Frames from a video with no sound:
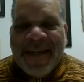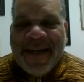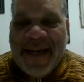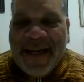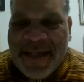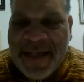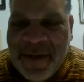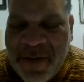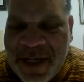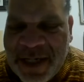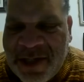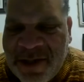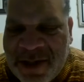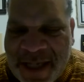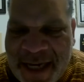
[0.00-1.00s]
Now, now, what
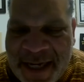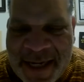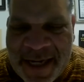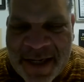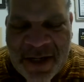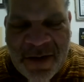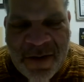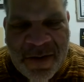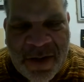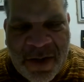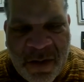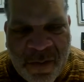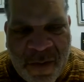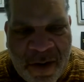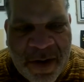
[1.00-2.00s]
did you say? Now, do you
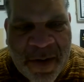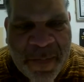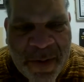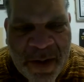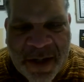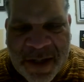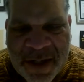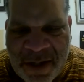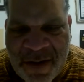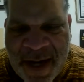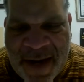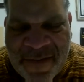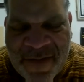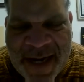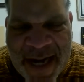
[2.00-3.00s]
you wrote a book? Do you
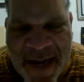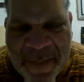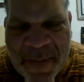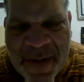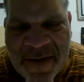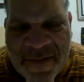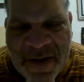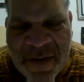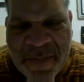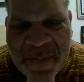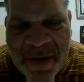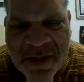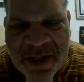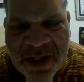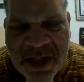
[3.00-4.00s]
have a copy of your
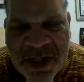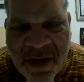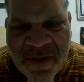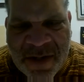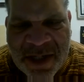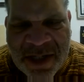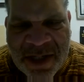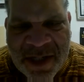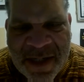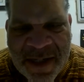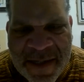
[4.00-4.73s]
book to show us?